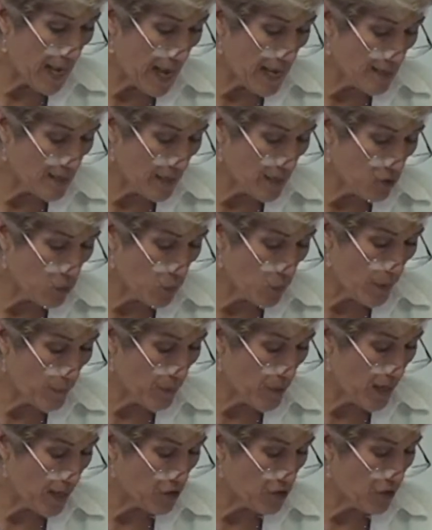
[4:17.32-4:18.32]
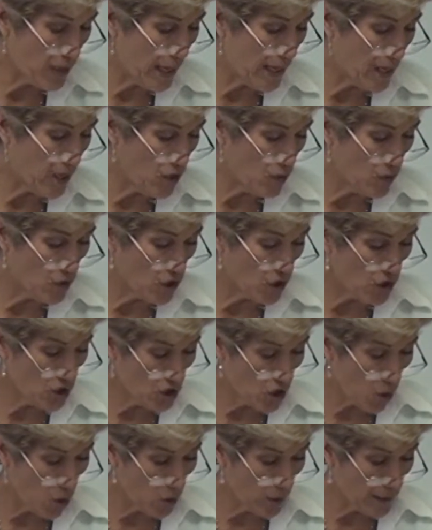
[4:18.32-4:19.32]
the asexual reproduction, they can use a
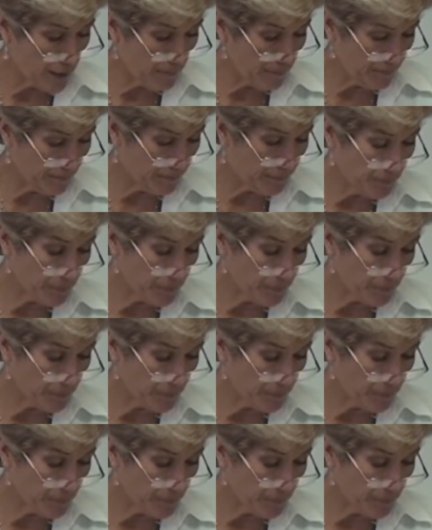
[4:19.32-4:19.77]
stolon